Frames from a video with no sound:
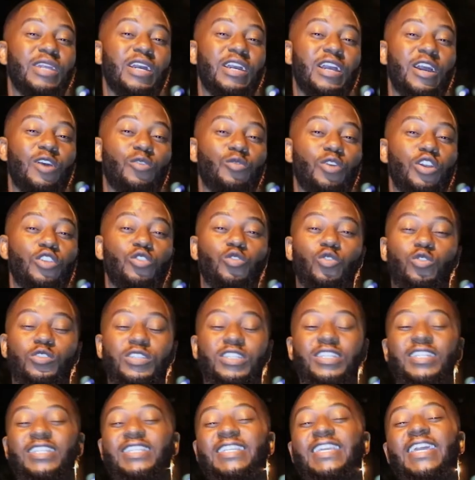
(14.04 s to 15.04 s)
Mnangagwa
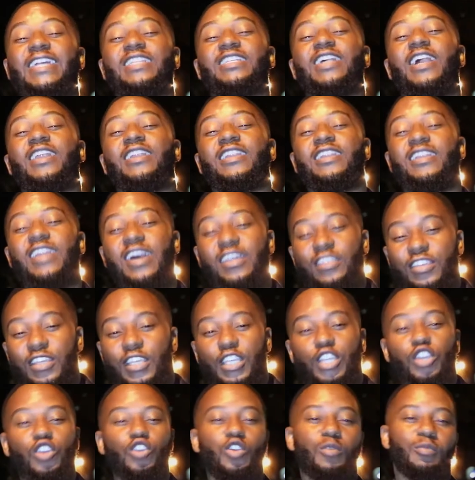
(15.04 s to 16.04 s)
launched yet another
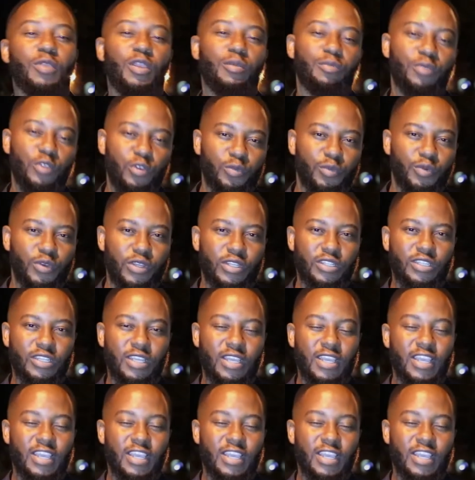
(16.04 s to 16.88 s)
economic blueprint,